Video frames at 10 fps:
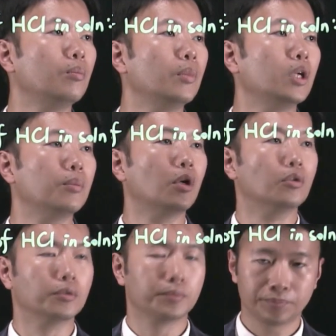millimole.
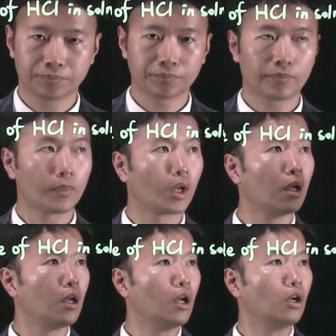
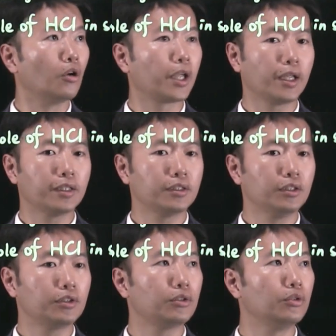Looking at
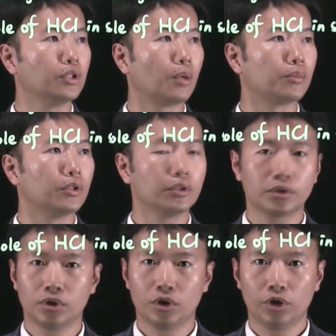these two numbers,